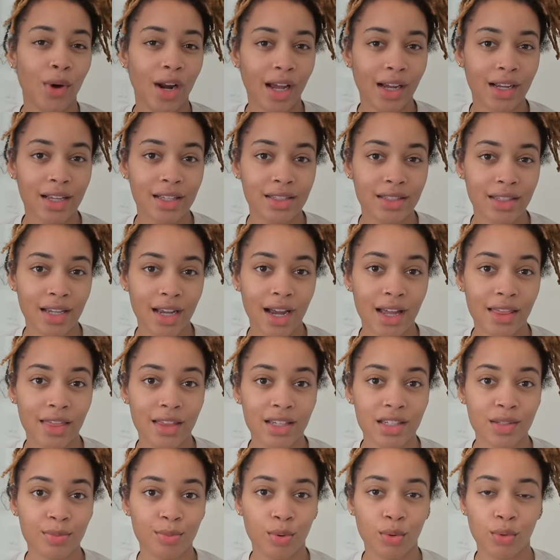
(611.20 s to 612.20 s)
what I could say at
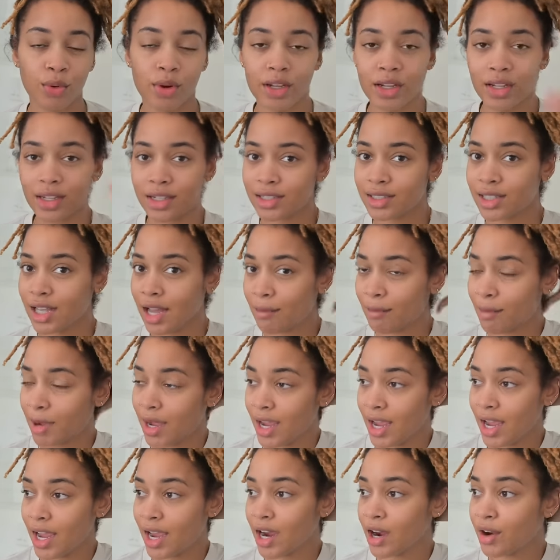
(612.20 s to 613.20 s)
this point is that my
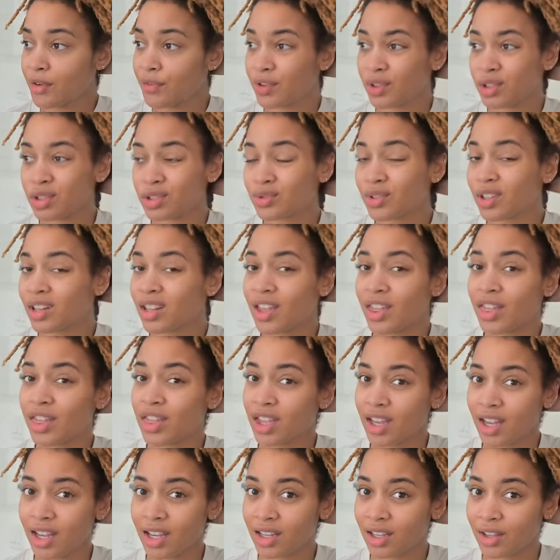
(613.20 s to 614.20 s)
hair feels really
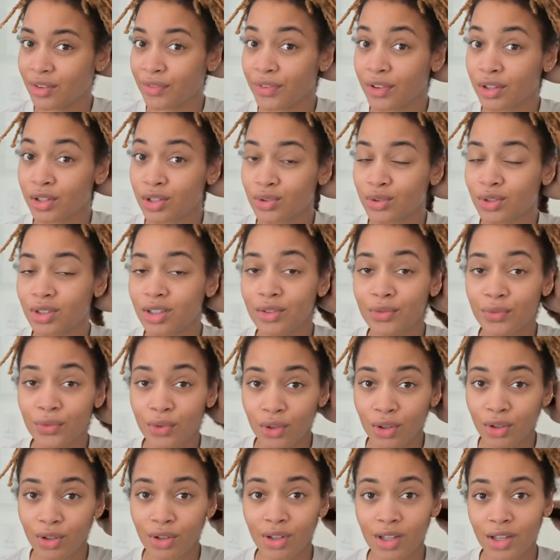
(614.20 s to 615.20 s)
thick. It feels really
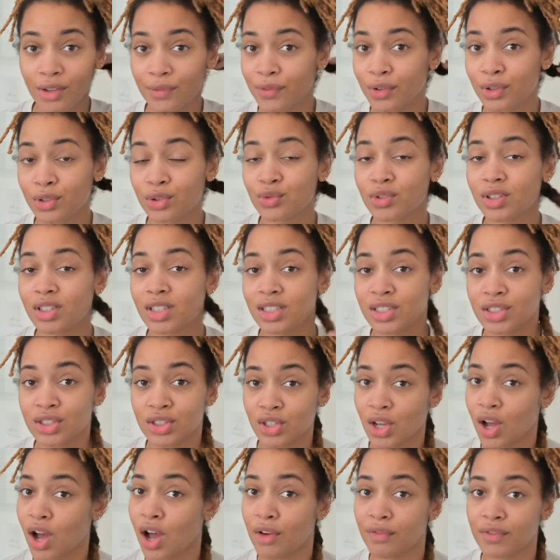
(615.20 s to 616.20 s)
full. It feels really
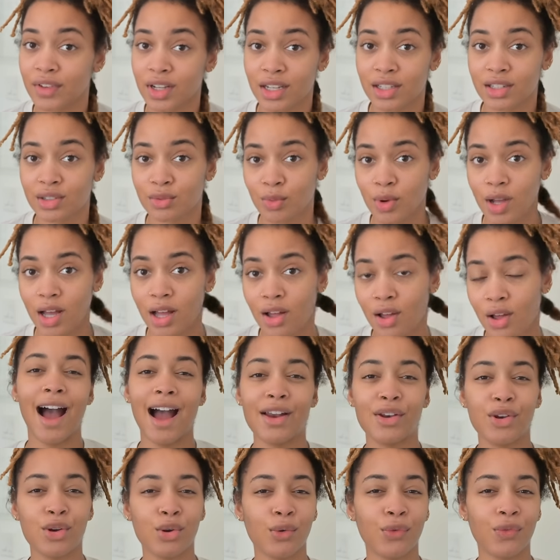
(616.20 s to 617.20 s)
soft as well.
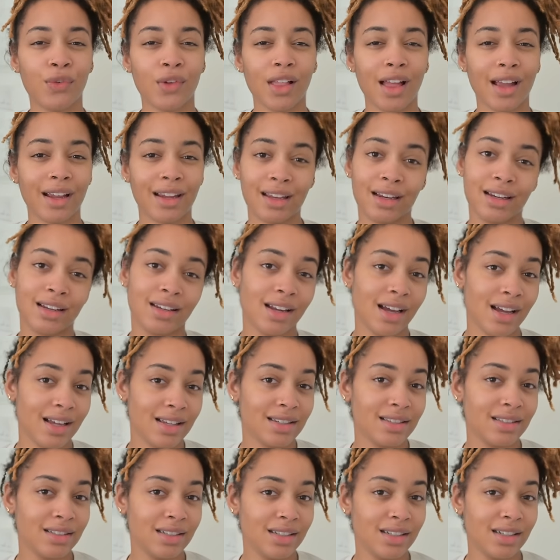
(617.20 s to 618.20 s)
I do feel like it
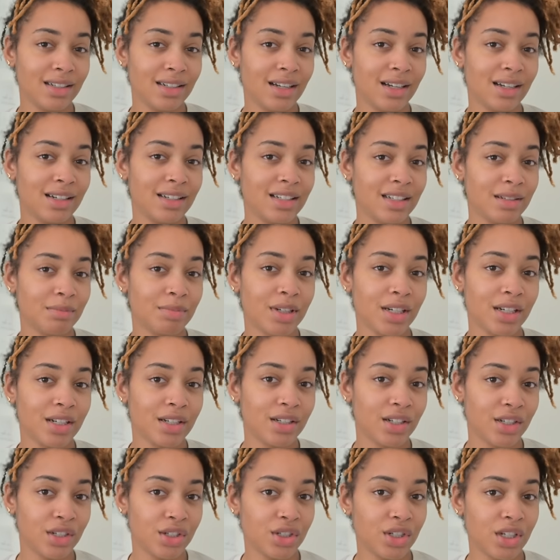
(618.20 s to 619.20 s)
does need a deep
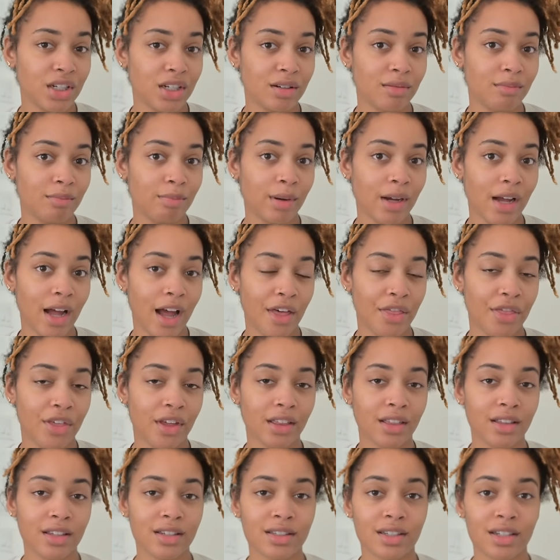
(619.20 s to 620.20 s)
condition, but I
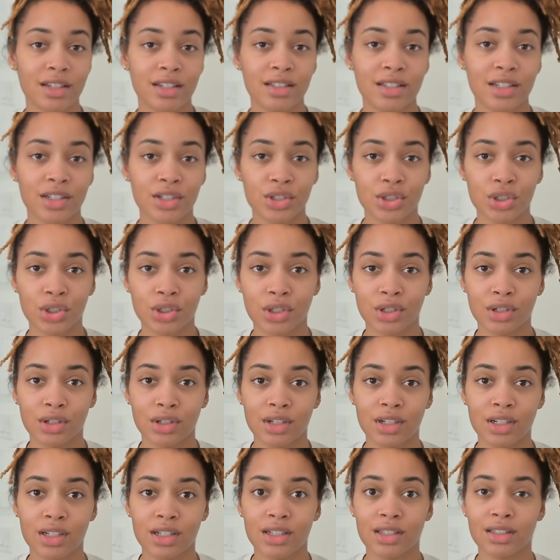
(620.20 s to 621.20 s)
think this conditioner
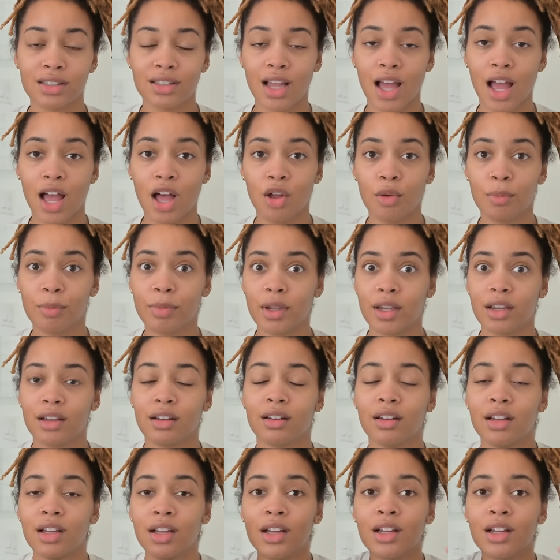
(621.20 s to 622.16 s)
is helping